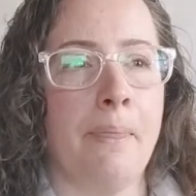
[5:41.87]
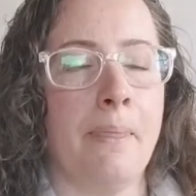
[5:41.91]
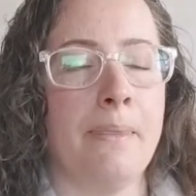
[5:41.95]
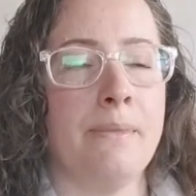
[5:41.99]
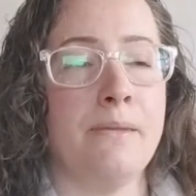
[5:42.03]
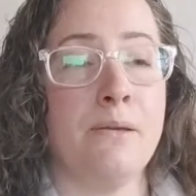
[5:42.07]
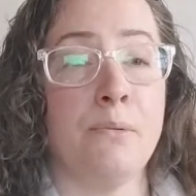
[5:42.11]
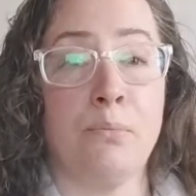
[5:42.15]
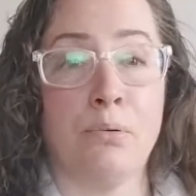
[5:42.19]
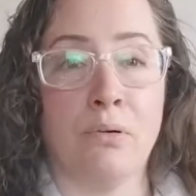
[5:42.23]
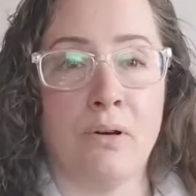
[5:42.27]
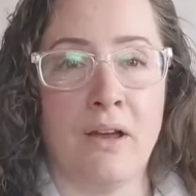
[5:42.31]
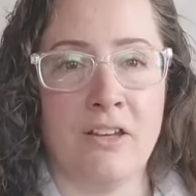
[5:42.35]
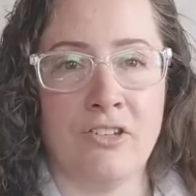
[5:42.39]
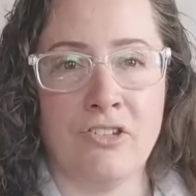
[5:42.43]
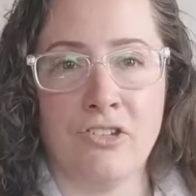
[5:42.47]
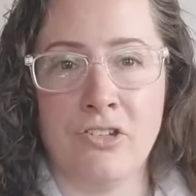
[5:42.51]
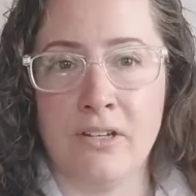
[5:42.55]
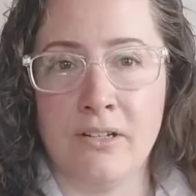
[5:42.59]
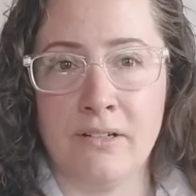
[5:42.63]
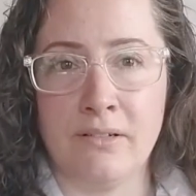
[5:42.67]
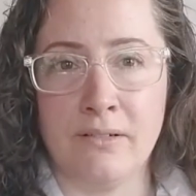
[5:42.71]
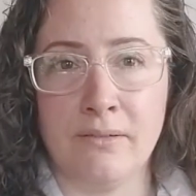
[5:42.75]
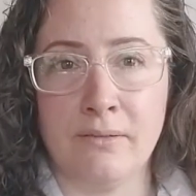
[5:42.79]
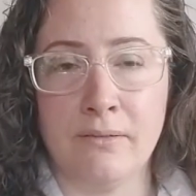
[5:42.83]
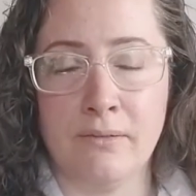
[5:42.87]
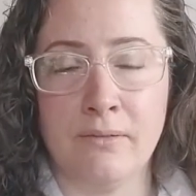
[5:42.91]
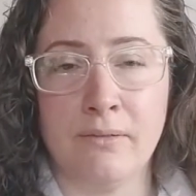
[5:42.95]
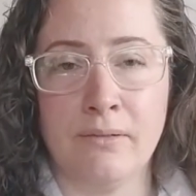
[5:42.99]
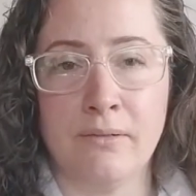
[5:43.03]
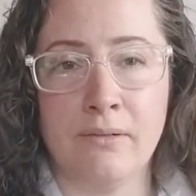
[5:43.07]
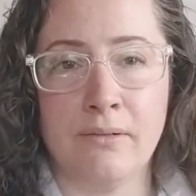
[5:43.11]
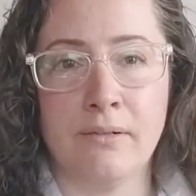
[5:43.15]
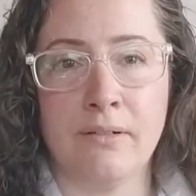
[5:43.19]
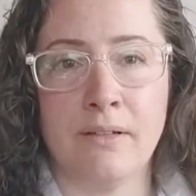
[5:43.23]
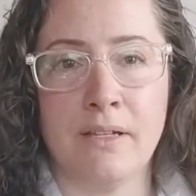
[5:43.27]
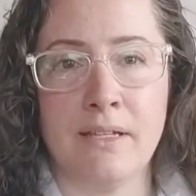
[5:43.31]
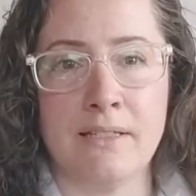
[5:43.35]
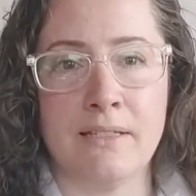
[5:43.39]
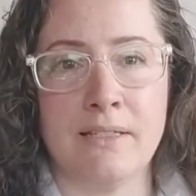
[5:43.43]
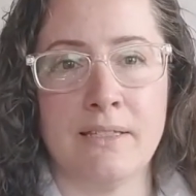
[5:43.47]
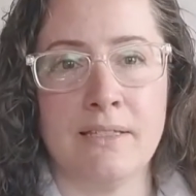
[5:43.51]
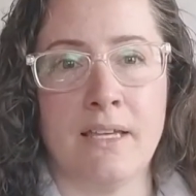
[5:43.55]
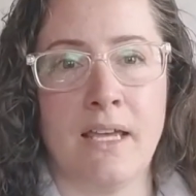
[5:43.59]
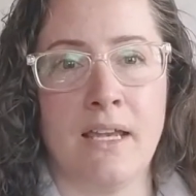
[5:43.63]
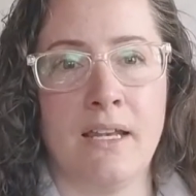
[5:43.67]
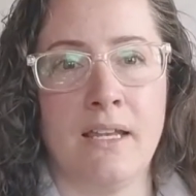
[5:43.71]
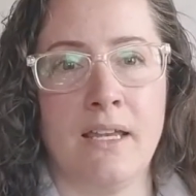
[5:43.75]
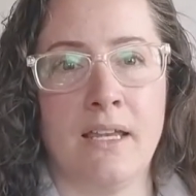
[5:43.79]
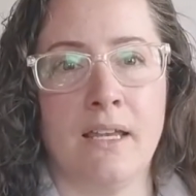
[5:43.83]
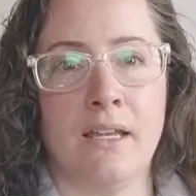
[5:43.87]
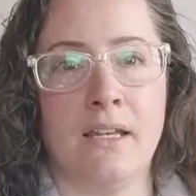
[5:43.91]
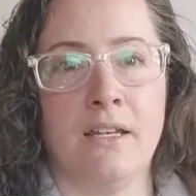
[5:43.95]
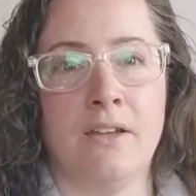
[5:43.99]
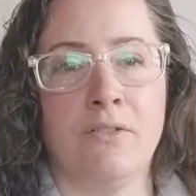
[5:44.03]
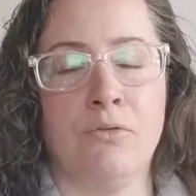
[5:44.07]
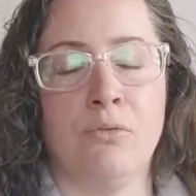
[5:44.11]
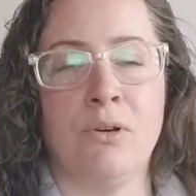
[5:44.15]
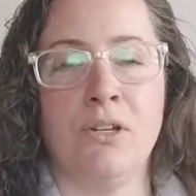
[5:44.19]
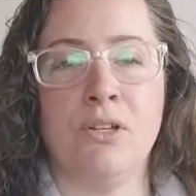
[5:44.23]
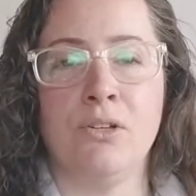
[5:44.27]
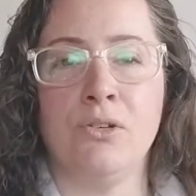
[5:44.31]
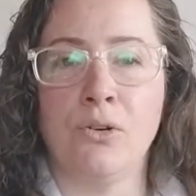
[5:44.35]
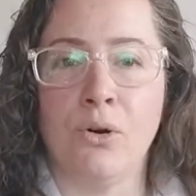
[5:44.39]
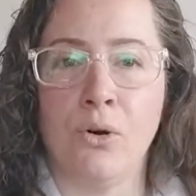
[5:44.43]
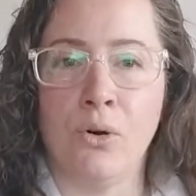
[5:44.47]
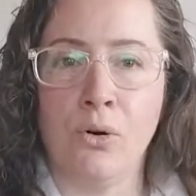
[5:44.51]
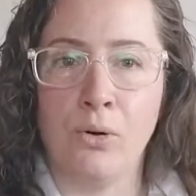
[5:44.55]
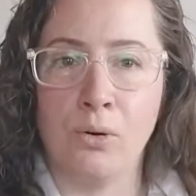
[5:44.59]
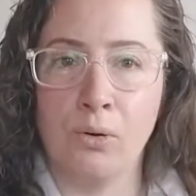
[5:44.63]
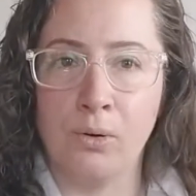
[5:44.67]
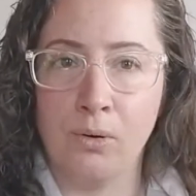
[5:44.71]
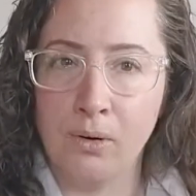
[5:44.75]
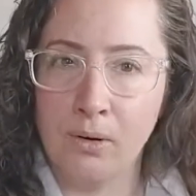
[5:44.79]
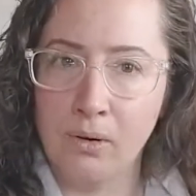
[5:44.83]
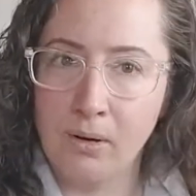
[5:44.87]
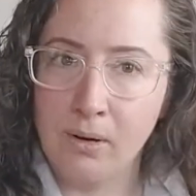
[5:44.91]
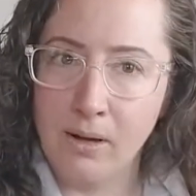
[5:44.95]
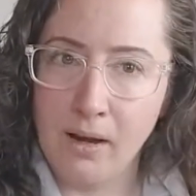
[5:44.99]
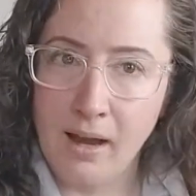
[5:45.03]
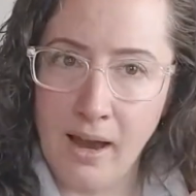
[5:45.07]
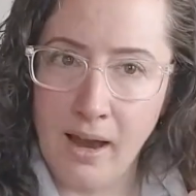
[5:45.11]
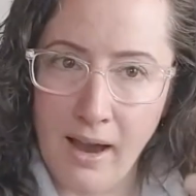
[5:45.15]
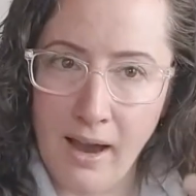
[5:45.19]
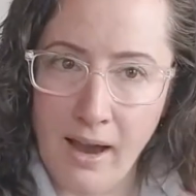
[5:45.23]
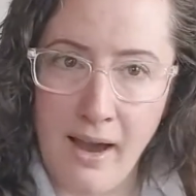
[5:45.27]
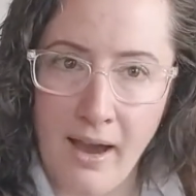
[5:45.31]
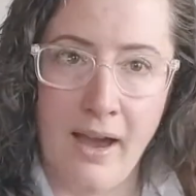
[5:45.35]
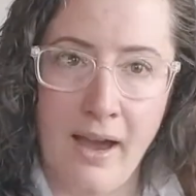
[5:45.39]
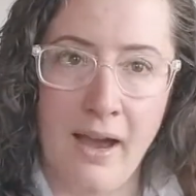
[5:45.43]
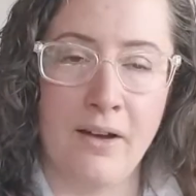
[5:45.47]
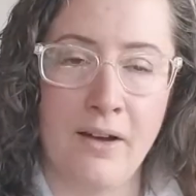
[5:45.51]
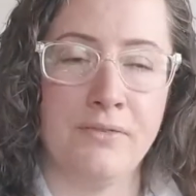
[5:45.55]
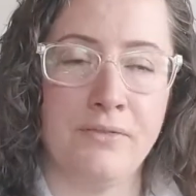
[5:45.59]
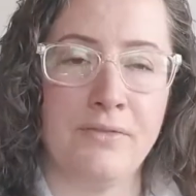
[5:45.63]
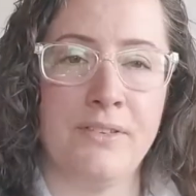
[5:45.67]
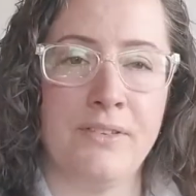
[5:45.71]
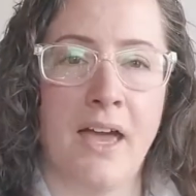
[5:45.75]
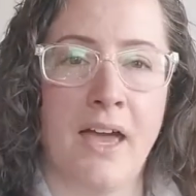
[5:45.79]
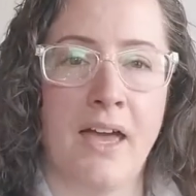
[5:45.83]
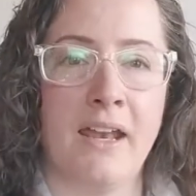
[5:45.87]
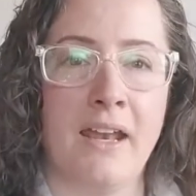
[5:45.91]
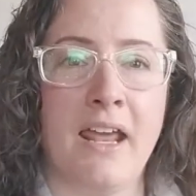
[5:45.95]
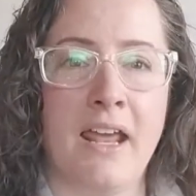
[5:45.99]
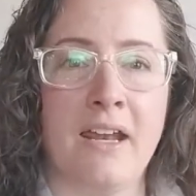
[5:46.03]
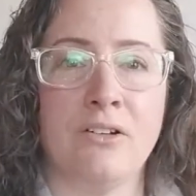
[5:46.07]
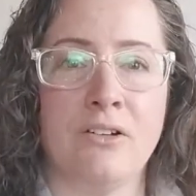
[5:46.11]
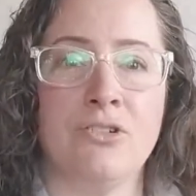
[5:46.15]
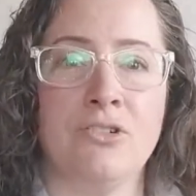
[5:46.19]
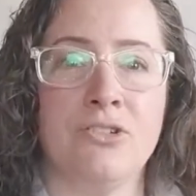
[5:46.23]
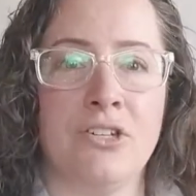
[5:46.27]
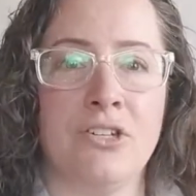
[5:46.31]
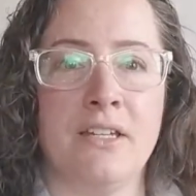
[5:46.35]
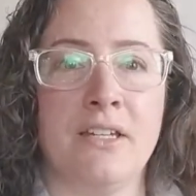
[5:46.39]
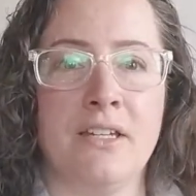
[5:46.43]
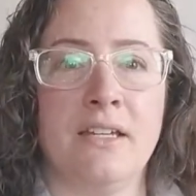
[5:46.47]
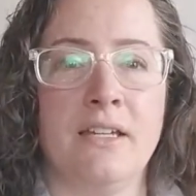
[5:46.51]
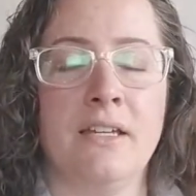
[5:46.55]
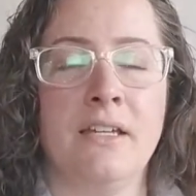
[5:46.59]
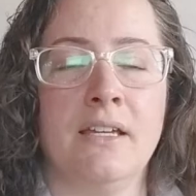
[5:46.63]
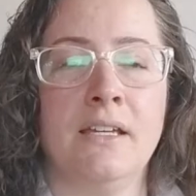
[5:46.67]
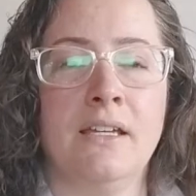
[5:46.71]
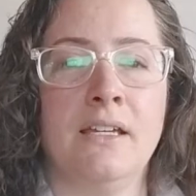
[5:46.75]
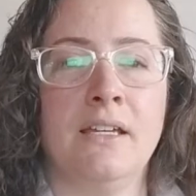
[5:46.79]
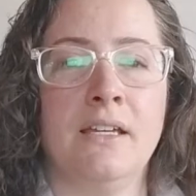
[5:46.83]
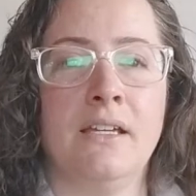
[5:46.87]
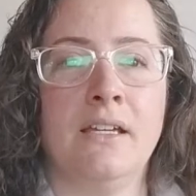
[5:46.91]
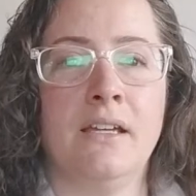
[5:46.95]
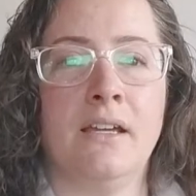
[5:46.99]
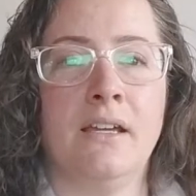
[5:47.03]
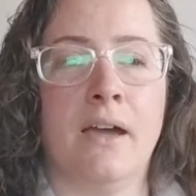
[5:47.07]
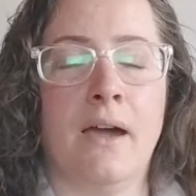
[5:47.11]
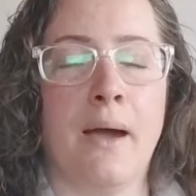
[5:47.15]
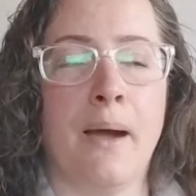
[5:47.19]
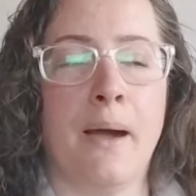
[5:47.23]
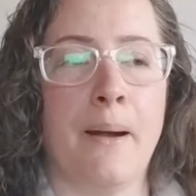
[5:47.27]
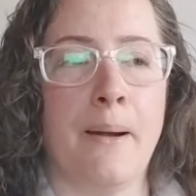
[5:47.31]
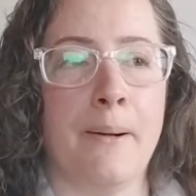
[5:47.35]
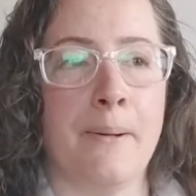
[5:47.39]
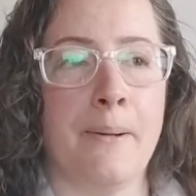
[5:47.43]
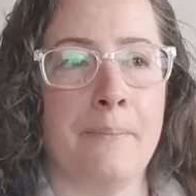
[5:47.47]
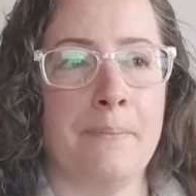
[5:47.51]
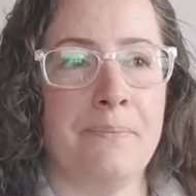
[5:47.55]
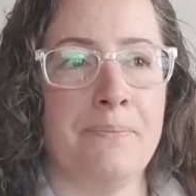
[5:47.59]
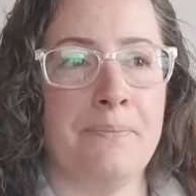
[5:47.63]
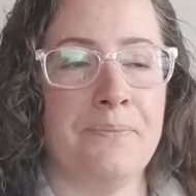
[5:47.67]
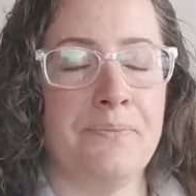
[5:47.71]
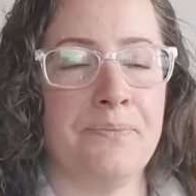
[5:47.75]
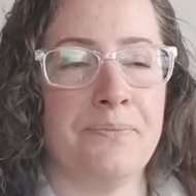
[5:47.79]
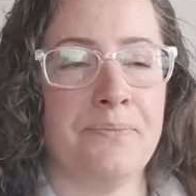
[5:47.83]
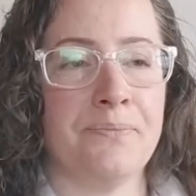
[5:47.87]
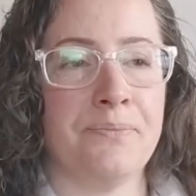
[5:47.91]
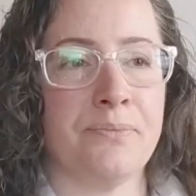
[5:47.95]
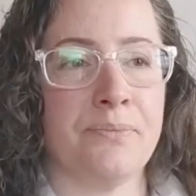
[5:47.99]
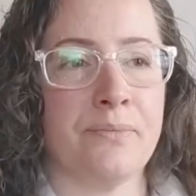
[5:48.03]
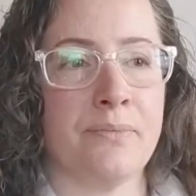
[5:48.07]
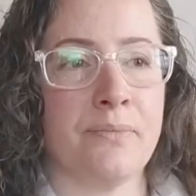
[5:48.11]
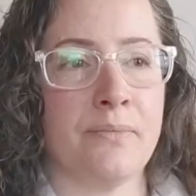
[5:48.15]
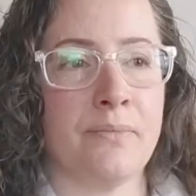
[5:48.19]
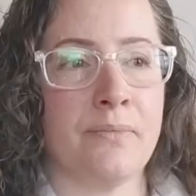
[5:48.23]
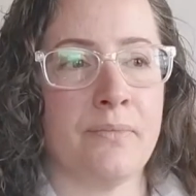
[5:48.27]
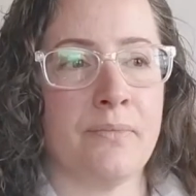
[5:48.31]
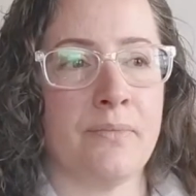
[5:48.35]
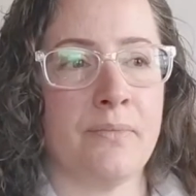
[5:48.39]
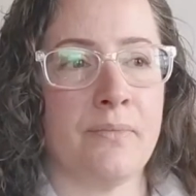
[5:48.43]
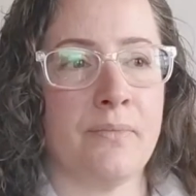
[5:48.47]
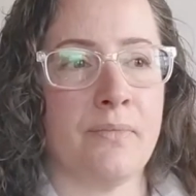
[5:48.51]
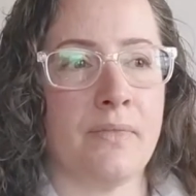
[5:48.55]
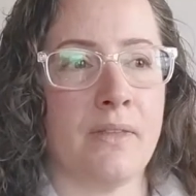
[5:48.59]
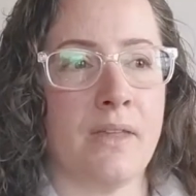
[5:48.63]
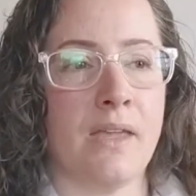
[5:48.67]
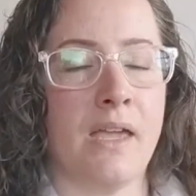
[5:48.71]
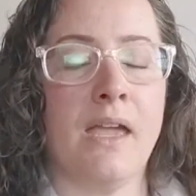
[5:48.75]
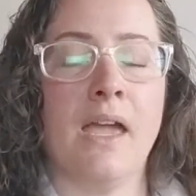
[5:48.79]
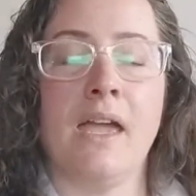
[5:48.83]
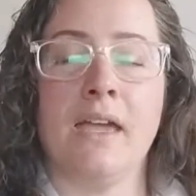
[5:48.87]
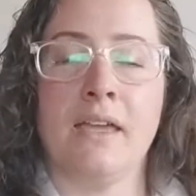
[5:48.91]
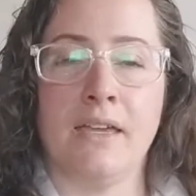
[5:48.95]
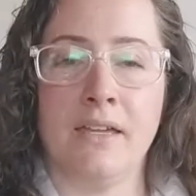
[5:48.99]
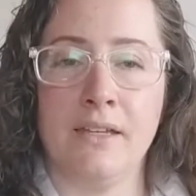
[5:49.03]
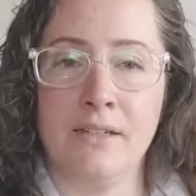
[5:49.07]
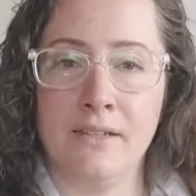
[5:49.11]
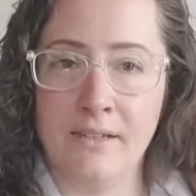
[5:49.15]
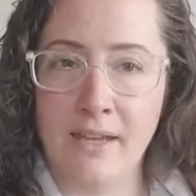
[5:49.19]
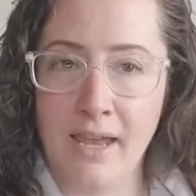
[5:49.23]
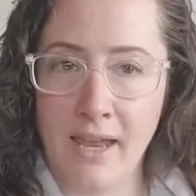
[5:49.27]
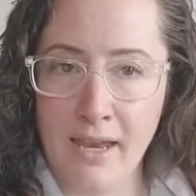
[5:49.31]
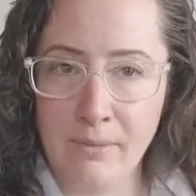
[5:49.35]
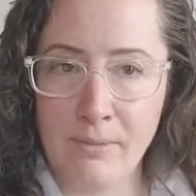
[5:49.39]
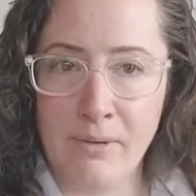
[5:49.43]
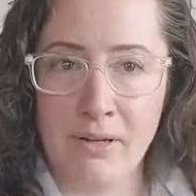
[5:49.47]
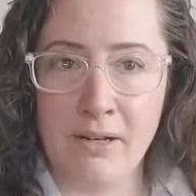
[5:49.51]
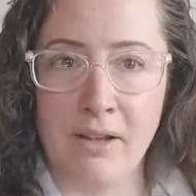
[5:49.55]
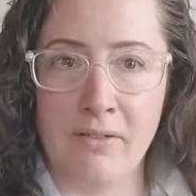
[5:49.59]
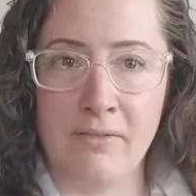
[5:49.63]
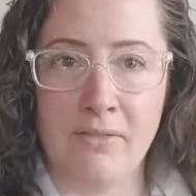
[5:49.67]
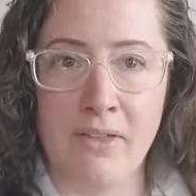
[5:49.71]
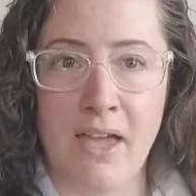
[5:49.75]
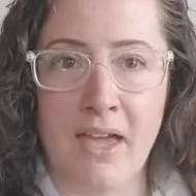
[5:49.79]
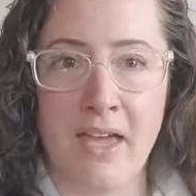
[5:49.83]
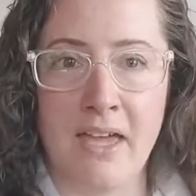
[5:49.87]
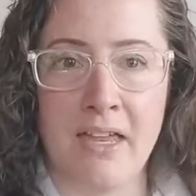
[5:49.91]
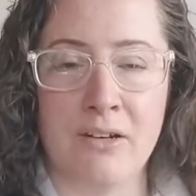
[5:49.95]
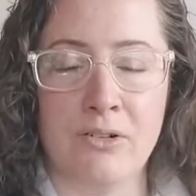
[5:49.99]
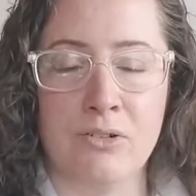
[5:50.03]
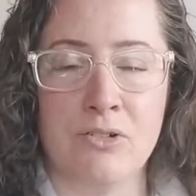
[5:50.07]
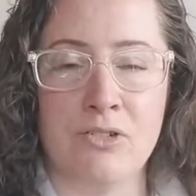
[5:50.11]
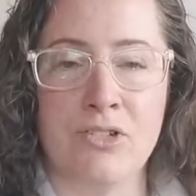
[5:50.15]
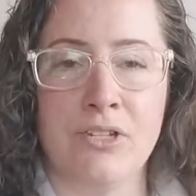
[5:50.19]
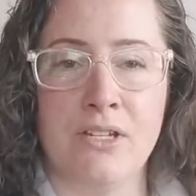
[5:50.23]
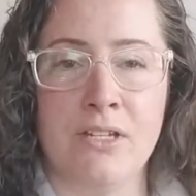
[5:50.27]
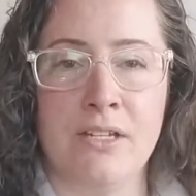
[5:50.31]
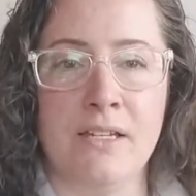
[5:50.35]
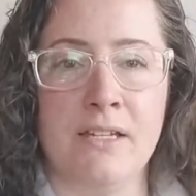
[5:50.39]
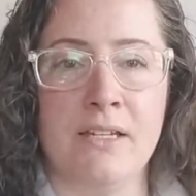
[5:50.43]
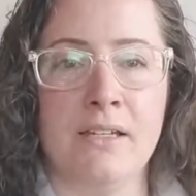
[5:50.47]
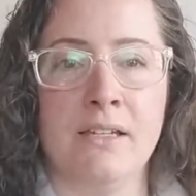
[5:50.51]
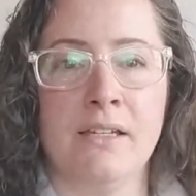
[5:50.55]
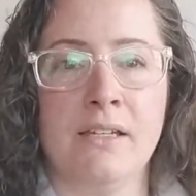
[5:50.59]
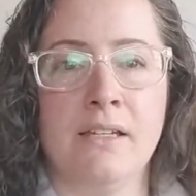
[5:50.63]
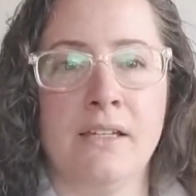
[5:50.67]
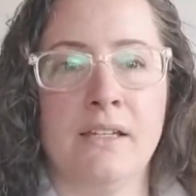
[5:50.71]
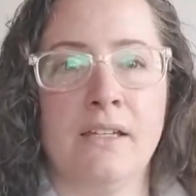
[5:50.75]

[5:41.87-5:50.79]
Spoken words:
Depression can set in if we don't have that energy and containment of that energy.